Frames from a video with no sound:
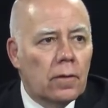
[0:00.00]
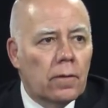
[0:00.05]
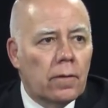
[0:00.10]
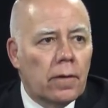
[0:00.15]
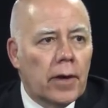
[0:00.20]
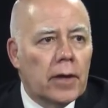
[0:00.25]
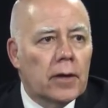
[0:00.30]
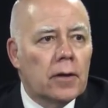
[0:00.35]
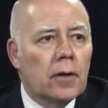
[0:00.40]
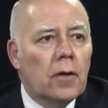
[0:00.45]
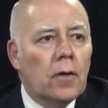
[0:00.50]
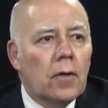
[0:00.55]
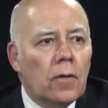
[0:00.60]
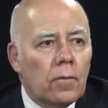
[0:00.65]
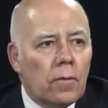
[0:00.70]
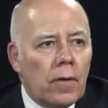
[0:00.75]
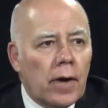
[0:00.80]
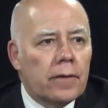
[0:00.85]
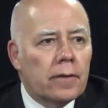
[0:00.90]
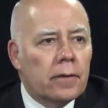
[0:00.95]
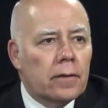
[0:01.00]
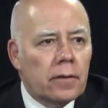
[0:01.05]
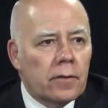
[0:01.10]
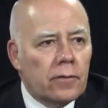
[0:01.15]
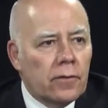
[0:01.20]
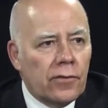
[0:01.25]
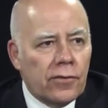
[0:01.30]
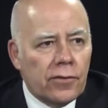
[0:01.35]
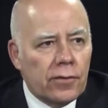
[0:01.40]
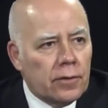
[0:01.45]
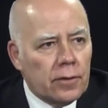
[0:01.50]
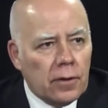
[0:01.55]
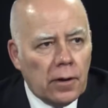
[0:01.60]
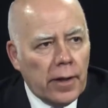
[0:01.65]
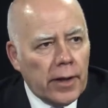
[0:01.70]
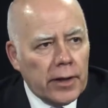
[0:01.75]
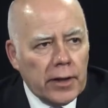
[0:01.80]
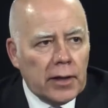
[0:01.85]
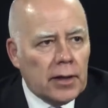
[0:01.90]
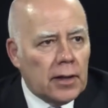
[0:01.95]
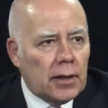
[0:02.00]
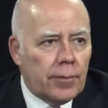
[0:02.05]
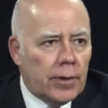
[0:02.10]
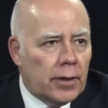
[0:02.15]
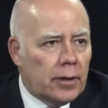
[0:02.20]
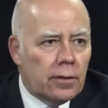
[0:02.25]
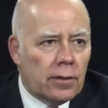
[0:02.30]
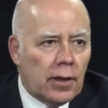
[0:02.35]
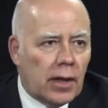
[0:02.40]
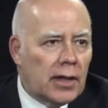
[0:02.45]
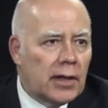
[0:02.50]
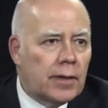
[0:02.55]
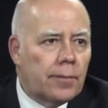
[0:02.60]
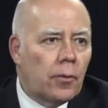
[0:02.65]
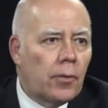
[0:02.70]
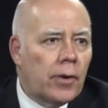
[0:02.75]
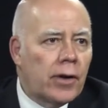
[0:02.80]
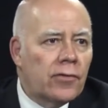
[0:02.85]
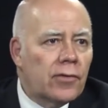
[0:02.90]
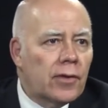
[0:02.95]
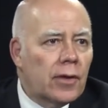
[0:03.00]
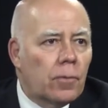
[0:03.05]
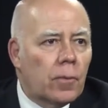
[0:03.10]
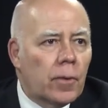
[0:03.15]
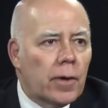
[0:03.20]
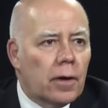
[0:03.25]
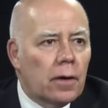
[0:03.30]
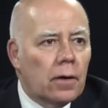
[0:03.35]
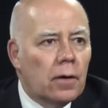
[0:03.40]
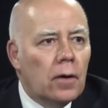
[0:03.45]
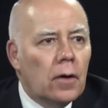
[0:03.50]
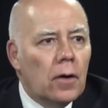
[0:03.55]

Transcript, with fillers: right, rather than just collecting them and sending them away somewhere,